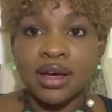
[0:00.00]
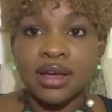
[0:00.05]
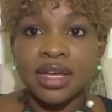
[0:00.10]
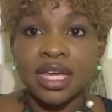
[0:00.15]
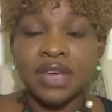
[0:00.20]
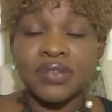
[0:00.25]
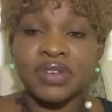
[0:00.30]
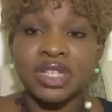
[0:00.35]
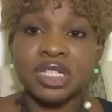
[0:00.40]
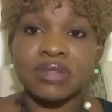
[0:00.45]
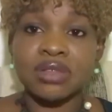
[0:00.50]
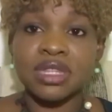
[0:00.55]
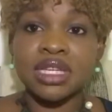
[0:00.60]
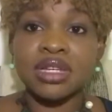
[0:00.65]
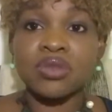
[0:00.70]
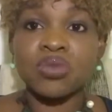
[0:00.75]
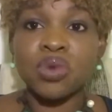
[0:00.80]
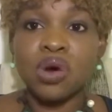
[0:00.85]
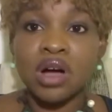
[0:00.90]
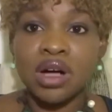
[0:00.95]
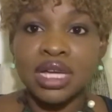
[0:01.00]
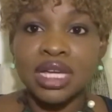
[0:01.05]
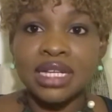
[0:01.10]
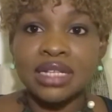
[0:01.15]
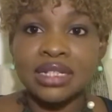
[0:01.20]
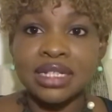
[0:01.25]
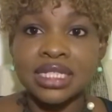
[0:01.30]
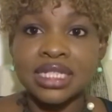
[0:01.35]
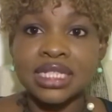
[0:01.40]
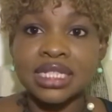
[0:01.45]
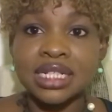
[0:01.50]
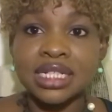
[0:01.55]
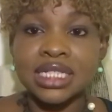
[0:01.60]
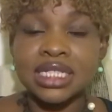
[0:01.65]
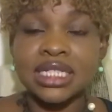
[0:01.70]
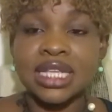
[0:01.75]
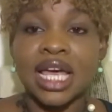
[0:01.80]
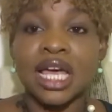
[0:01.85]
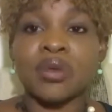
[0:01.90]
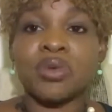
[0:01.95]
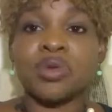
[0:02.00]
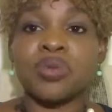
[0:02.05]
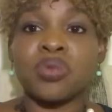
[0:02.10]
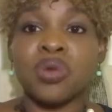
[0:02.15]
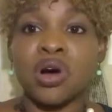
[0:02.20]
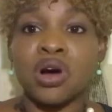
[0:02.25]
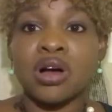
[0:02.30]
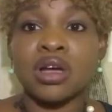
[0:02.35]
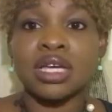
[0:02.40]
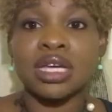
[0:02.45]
If it's within walking distance, I would walk.